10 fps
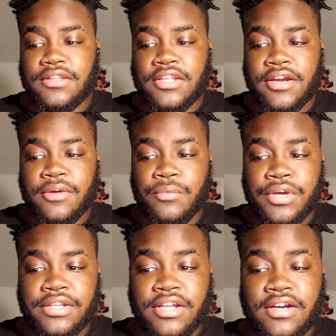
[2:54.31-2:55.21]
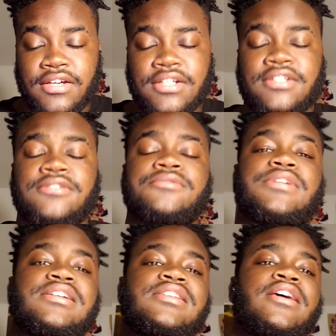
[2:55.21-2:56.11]

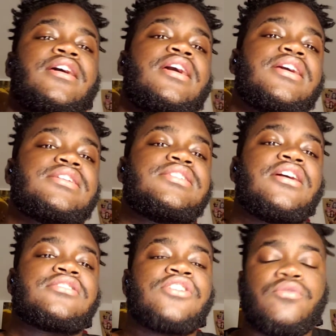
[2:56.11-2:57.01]
Seahawks